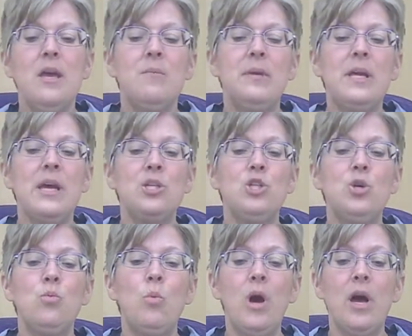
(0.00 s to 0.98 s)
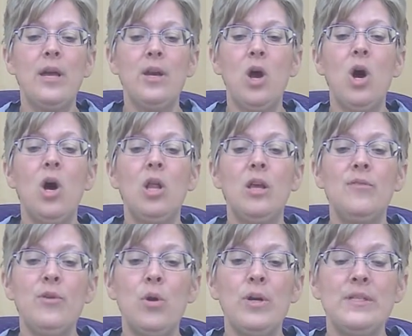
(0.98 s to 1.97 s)
because you want all
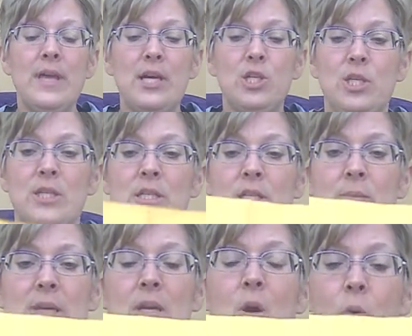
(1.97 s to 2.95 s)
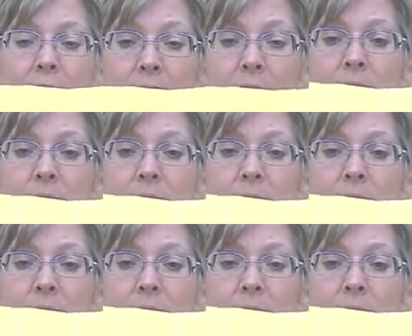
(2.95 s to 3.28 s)
of your sections to be going